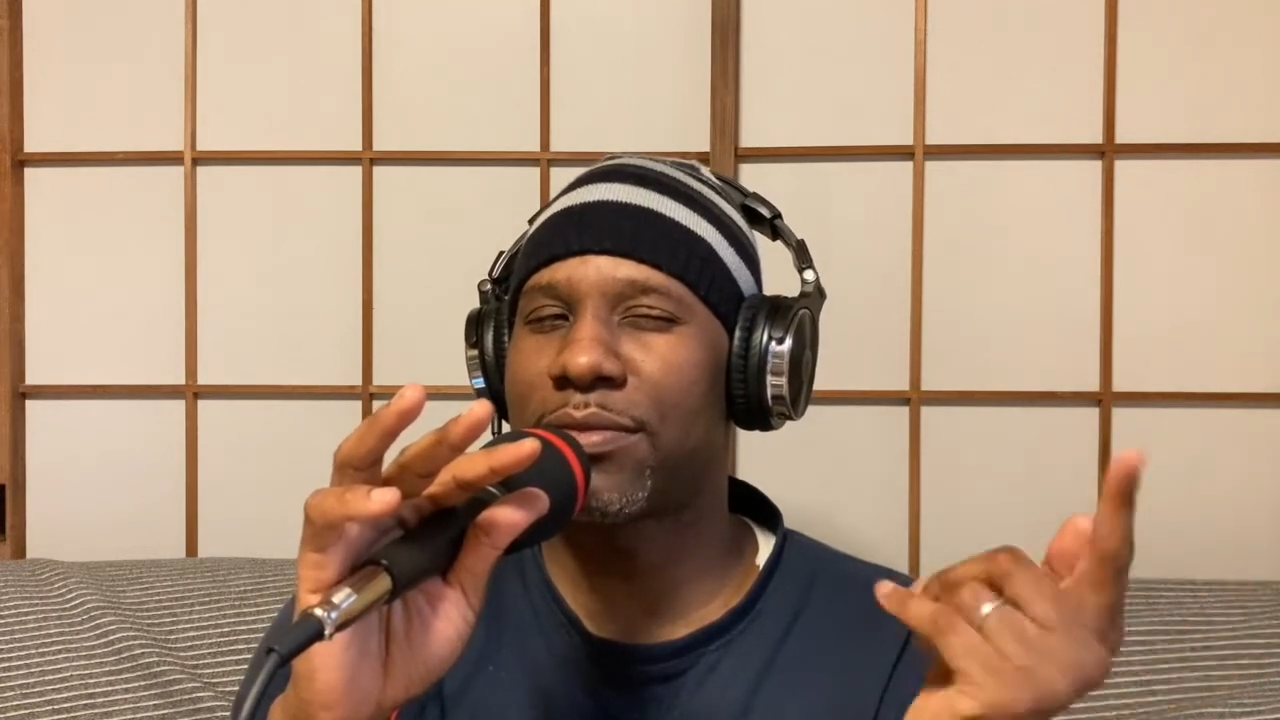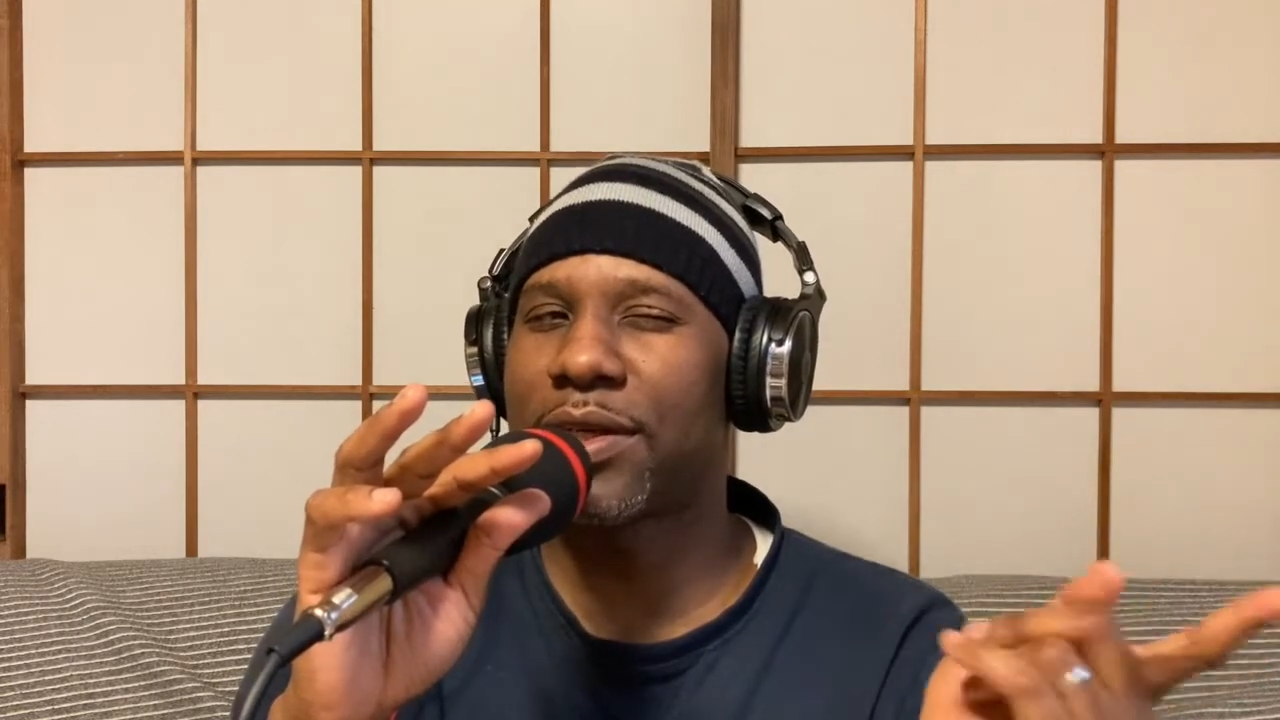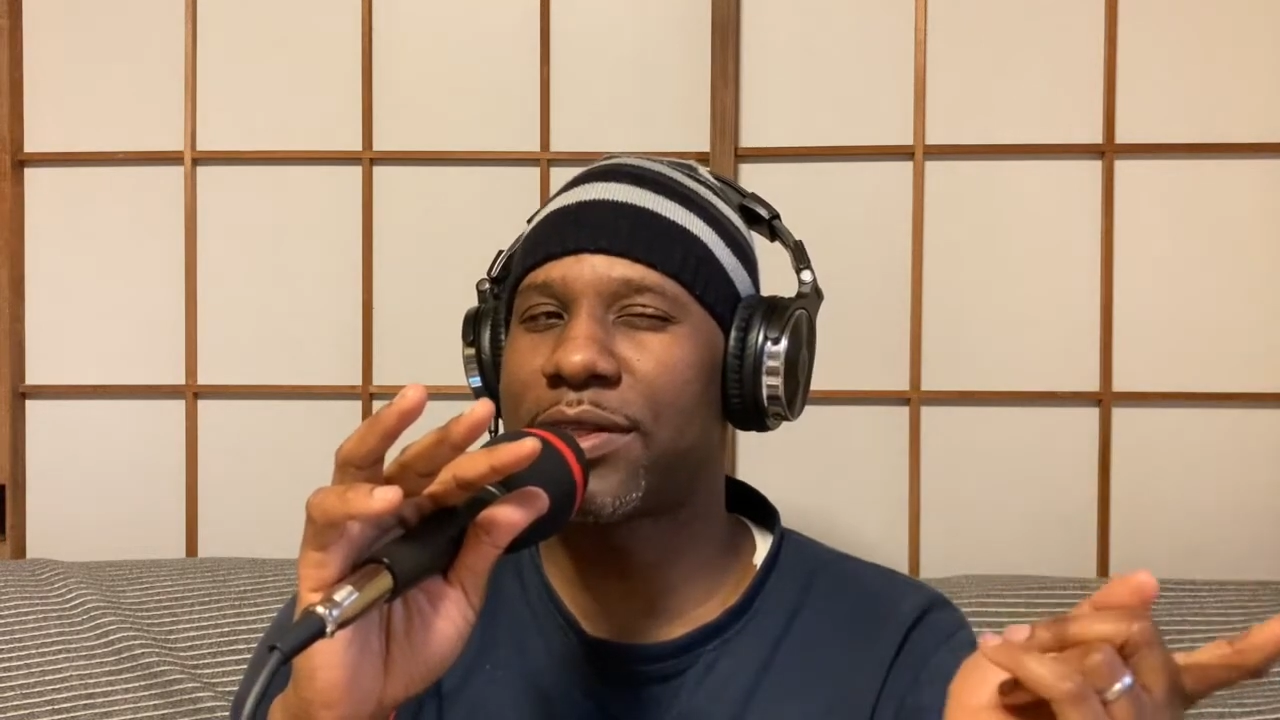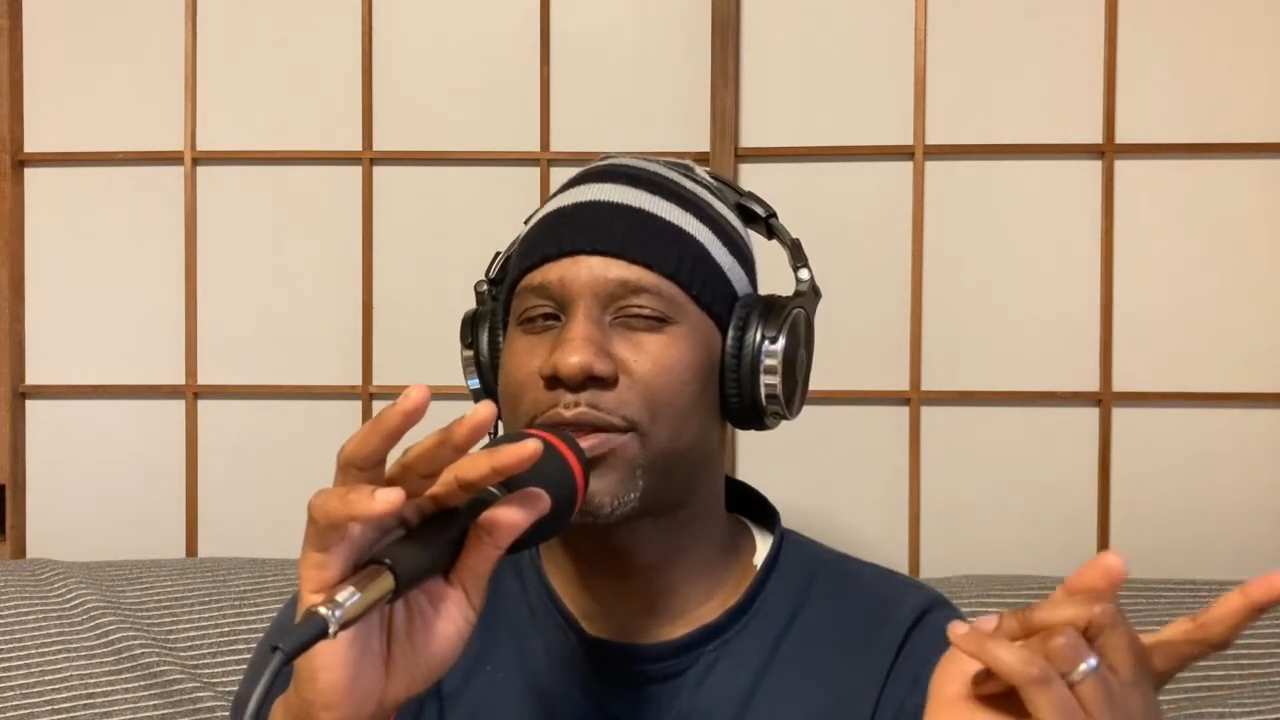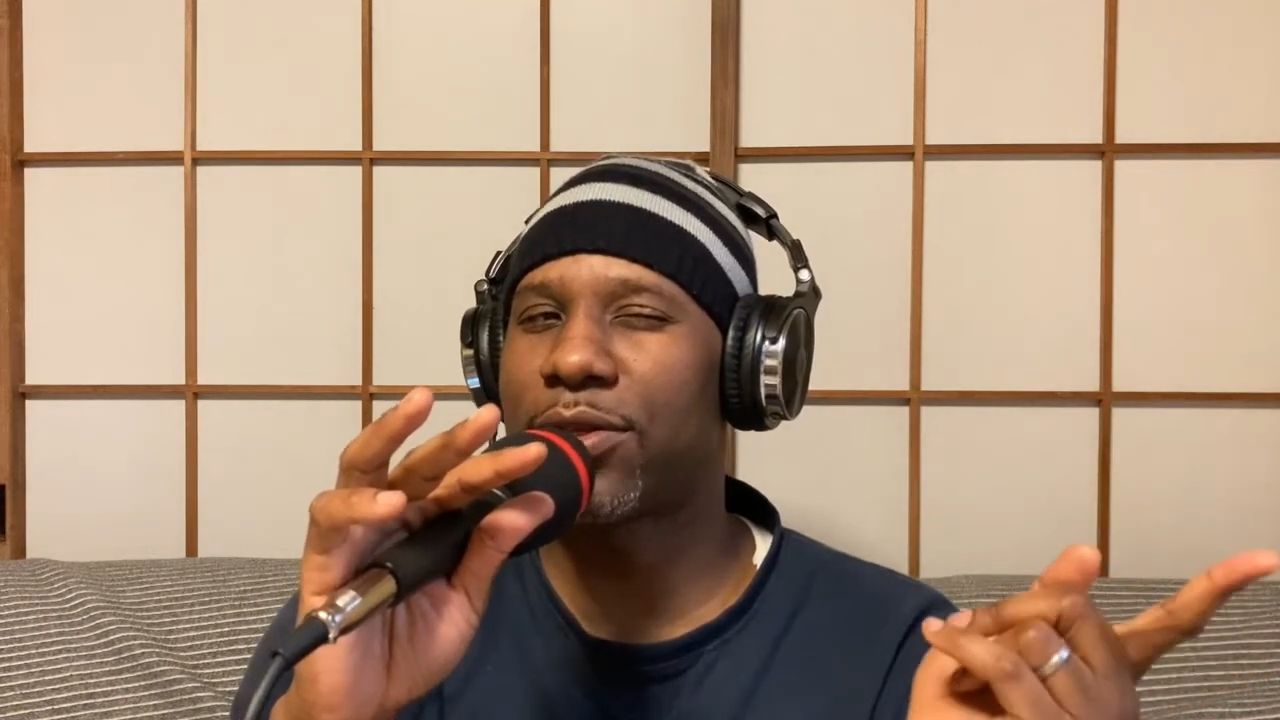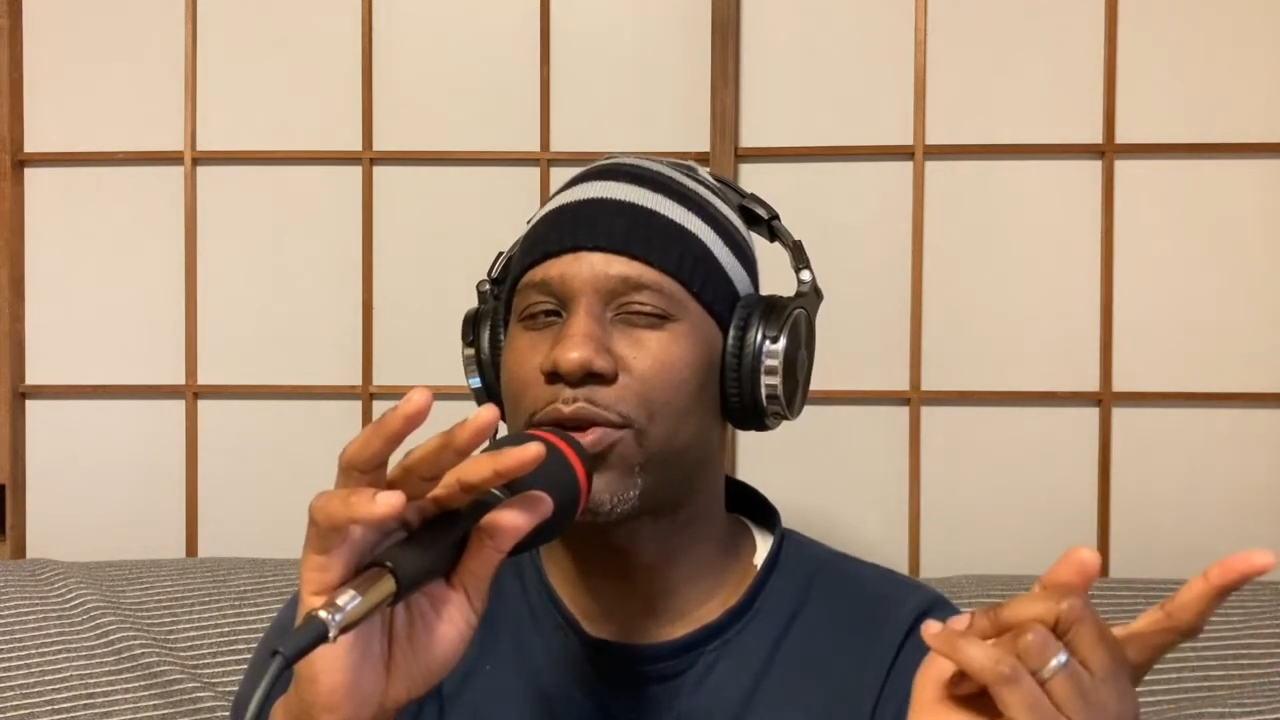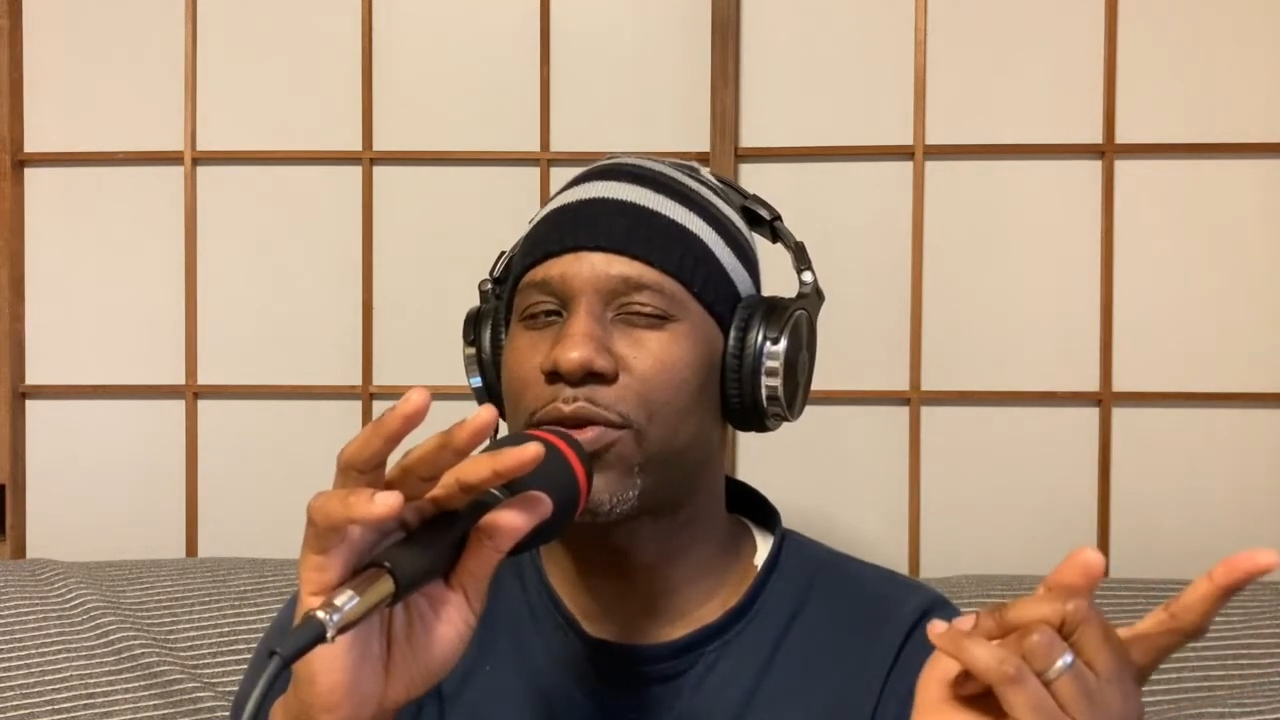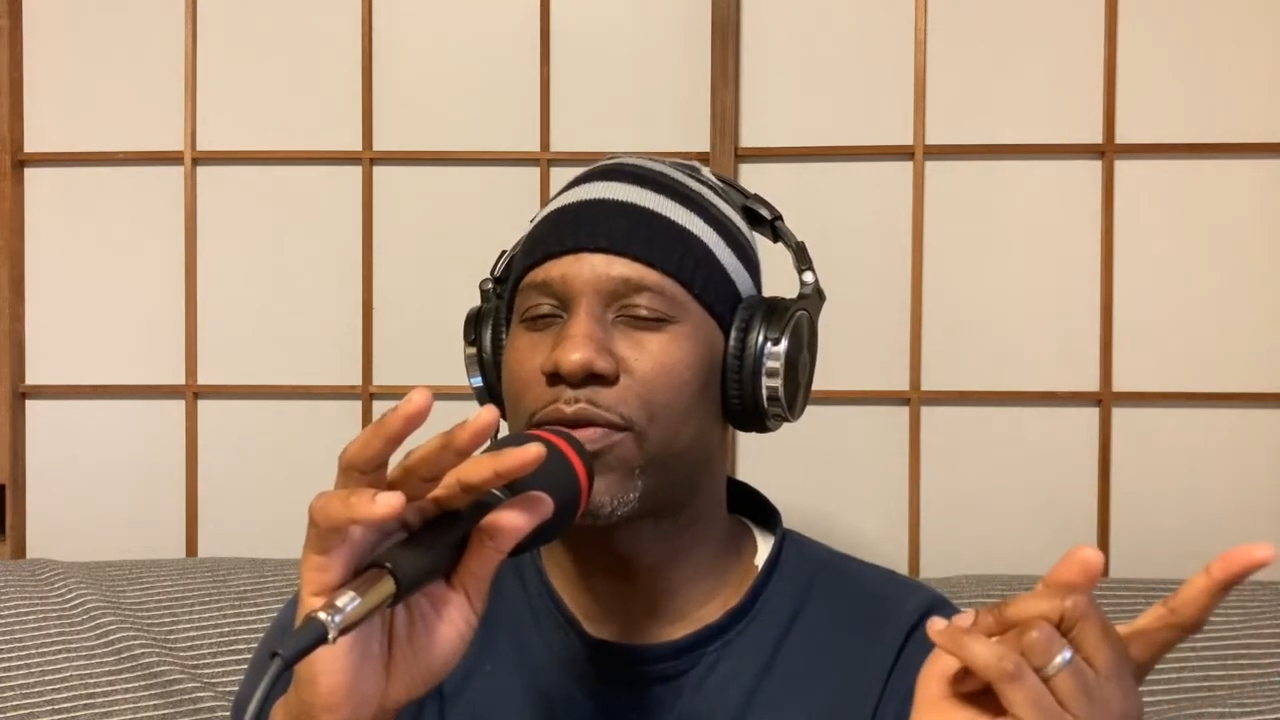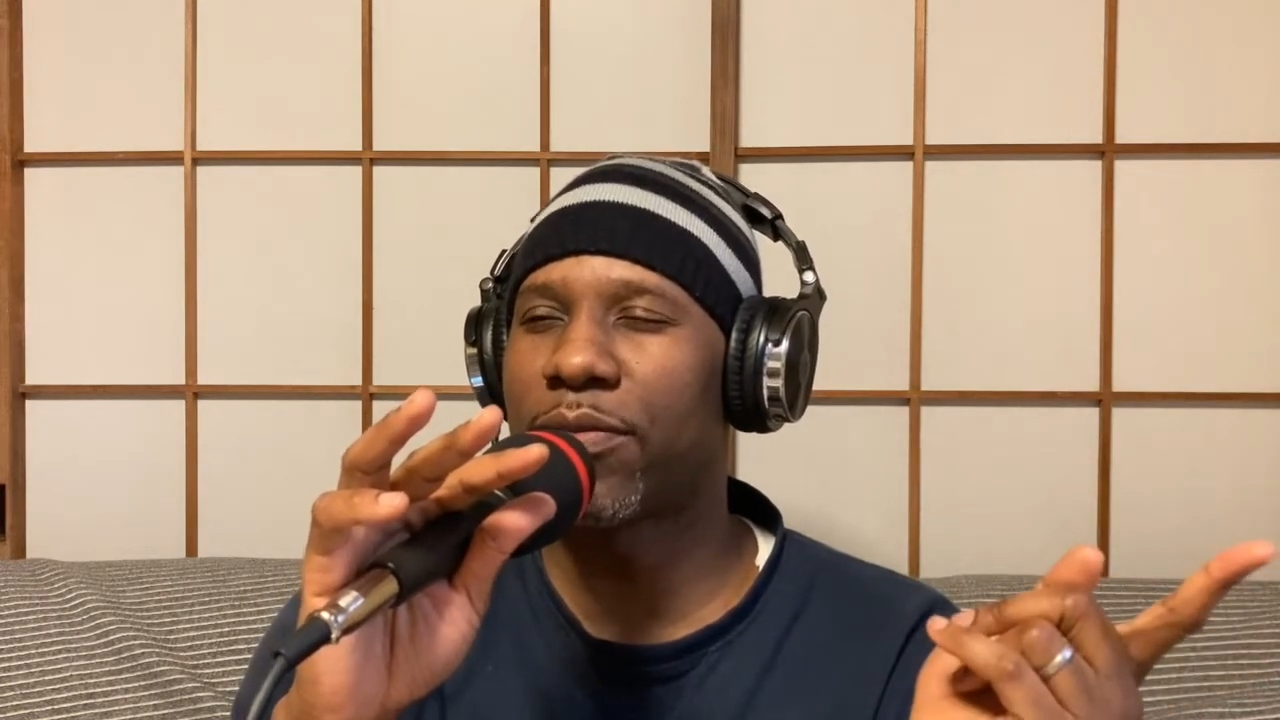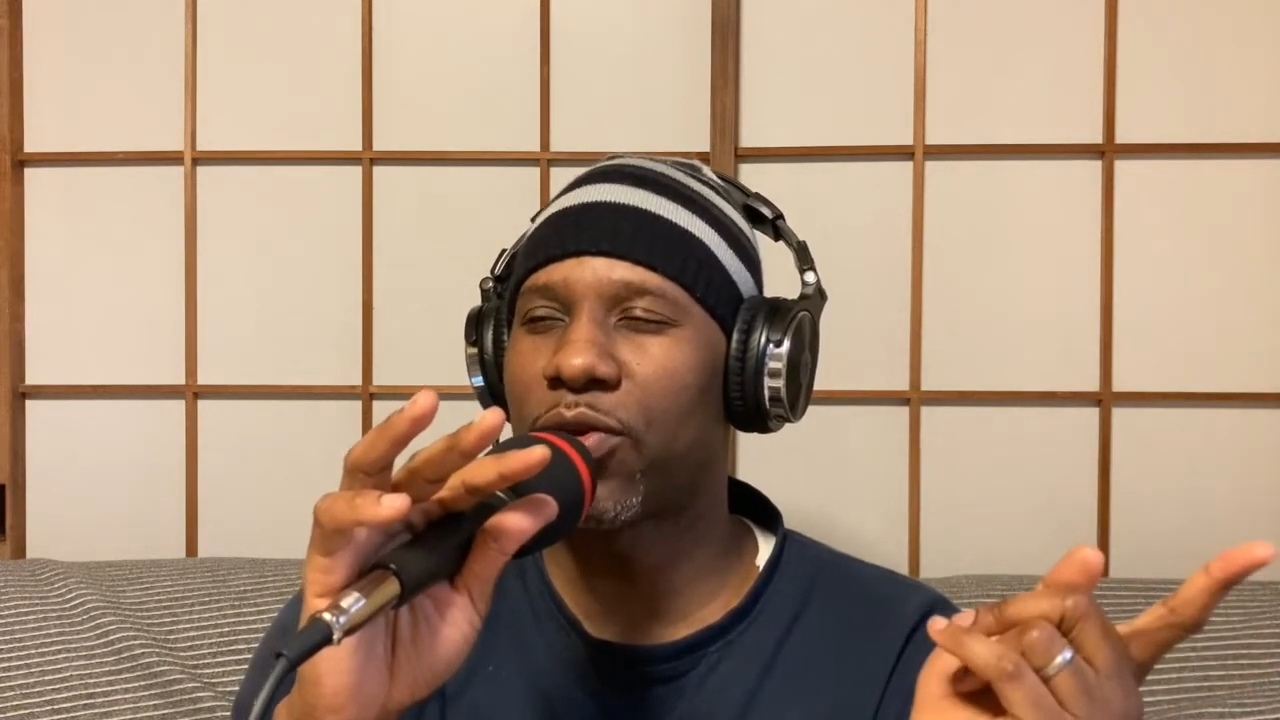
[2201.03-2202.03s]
it's the dude from